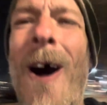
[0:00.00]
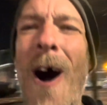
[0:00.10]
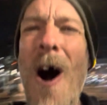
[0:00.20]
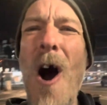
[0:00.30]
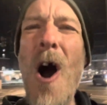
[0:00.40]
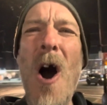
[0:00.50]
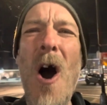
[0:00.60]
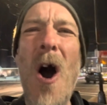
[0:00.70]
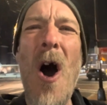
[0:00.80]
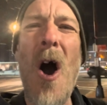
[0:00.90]

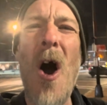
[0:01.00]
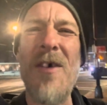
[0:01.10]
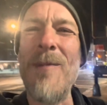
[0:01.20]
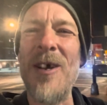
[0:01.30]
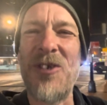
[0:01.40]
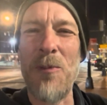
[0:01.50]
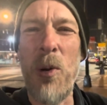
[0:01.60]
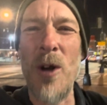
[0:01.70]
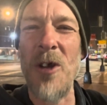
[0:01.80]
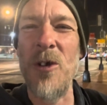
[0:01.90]
Oh, they must
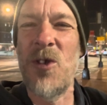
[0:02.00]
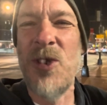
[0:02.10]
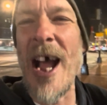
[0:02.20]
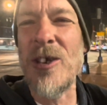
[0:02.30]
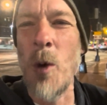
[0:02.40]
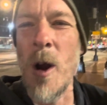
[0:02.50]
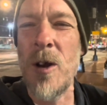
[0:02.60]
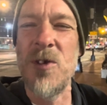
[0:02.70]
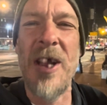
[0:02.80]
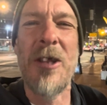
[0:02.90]
support those sex
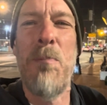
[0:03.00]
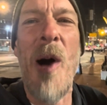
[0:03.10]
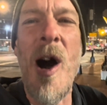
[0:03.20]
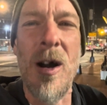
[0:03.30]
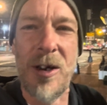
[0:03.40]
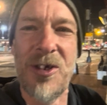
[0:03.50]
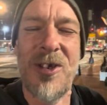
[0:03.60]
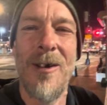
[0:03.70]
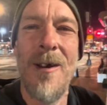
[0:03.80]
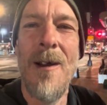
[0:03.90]
workers like the
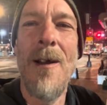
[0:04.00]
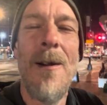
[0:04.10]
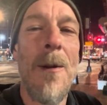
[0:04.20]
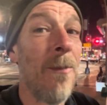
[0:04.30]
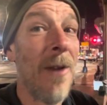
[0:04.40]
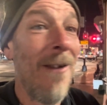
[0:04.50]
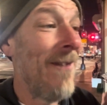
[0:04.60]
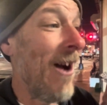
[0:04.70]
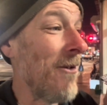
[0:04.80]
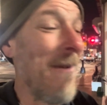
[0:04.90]
punks.
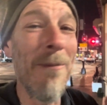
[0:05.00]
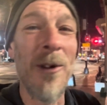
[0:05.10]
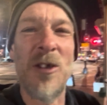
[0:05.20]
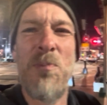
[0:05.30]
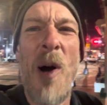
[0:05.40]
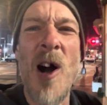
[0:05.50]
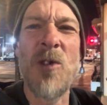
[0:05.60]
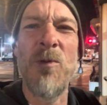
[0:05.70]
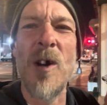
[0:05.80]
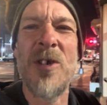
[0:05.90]
Now remember, it's punks
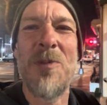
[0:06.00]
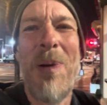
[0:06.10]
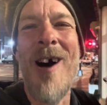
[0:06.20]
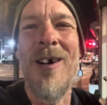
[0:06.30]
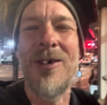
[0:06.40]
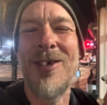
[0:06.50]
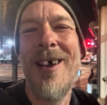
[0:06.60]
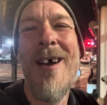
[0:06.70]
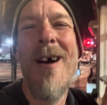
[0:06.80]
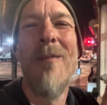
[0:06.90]
versus punks,
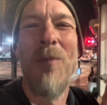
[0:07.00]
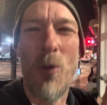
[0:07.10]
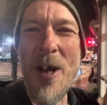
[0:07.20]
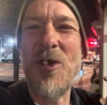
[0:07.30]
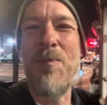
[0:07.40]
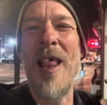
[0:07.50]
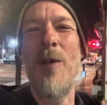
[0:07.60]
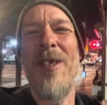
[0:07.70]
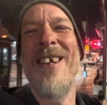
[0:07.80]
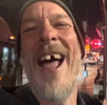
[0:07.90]
but we spell it
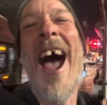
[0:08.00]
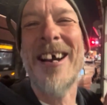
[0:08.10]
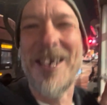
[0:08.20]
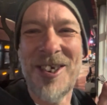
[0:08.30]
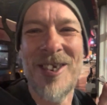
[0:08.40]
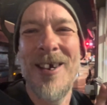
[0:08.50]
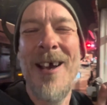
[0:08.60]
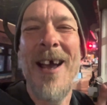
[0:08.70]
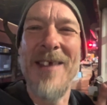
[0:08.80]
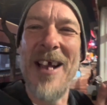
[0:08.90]
with an X
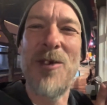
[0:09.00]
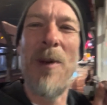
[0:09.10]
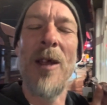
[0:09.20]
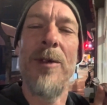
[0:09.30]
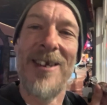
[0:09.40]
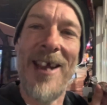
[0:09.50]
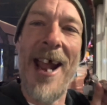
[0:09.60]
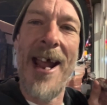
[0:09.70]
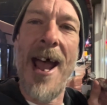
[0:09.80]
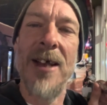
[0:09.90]
and they spell it with a
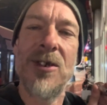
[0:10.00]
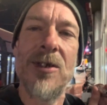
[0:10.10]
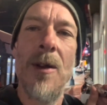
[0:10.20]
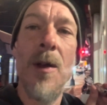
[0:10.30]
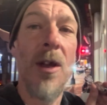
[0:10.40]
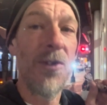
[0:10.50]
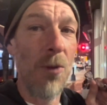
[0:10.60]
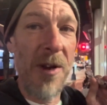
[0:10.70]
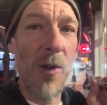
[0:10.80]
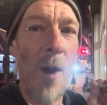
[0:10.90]
KS. So
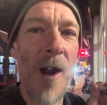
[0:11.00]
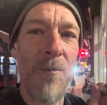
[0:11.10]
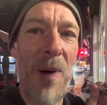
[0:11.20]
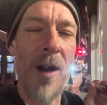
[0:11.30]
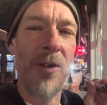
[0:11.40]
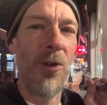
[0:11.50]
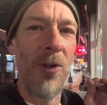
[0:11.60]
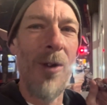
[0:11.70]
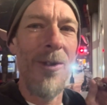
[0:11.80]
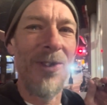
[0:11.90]
beware of punks who
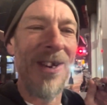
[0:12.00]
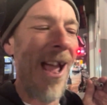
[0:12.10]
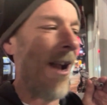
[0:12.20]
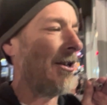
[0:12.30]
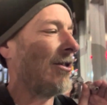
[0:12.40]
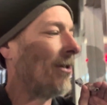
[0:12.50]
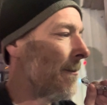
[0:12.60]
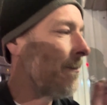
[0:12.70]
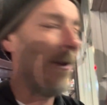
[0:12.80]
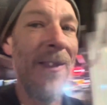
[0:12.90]
don't use an X.
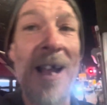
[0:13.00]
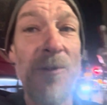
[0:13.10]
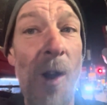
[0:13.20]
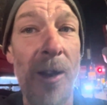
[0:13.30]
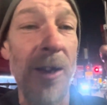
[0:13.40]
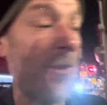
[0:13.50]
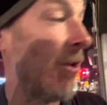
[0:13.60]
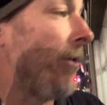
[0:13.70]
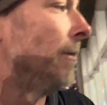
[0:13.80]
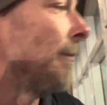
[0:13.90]
And that's fucking true.